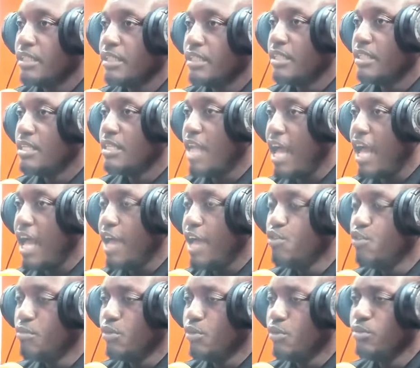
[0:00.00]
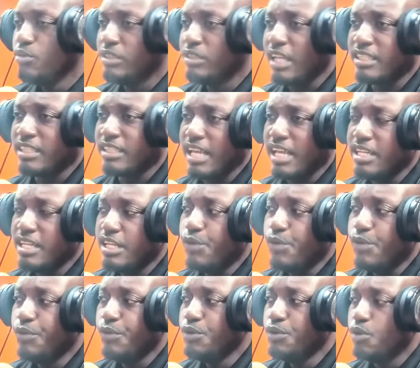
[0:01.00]
Now, a noon says Sunday
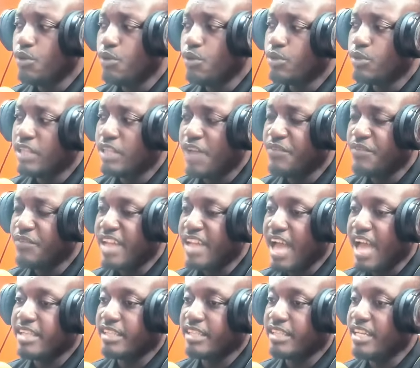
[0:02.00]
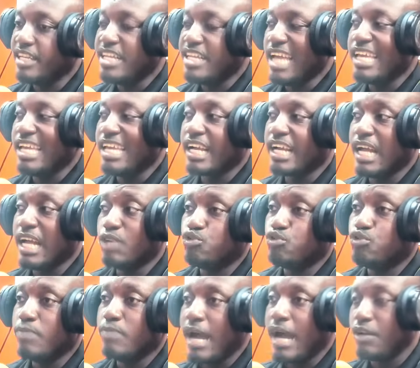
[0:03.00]
window, no, say finance, and the account
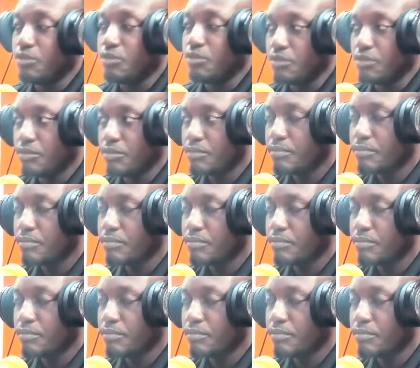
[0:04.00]
to man. Yeah.